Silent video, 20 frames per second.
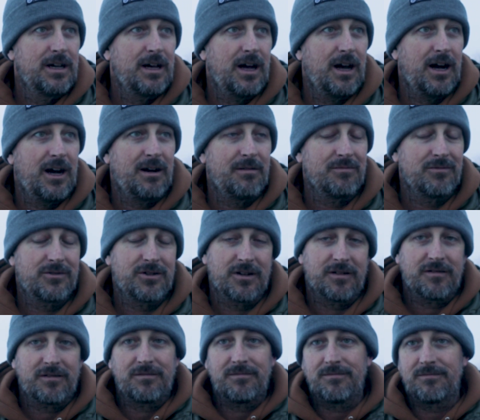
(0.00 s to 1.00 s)
I
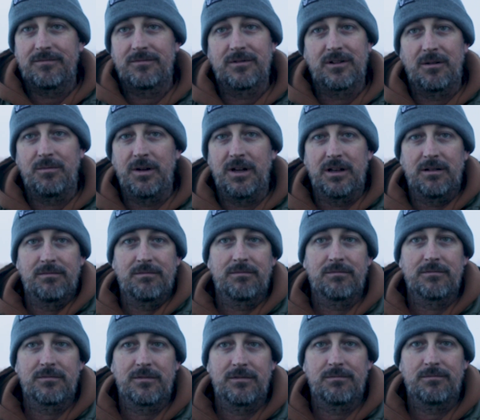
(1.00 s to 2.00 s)
mean,
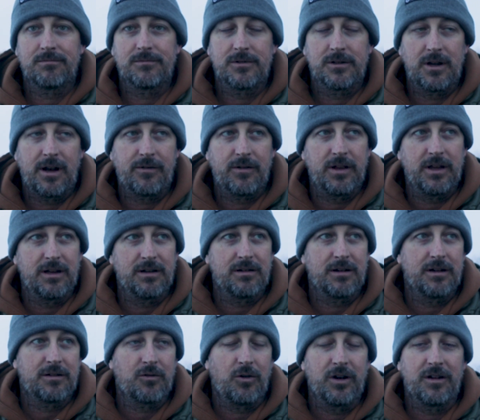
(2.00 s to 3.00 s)
everything,
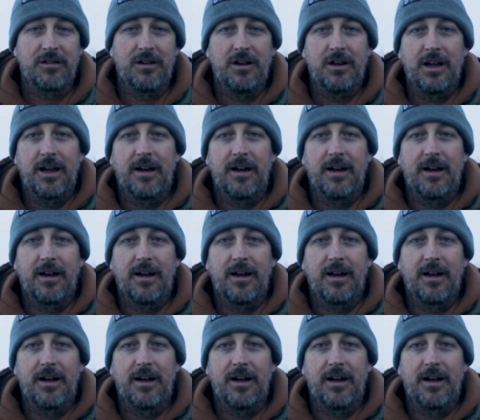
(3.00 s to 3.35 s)
it's always,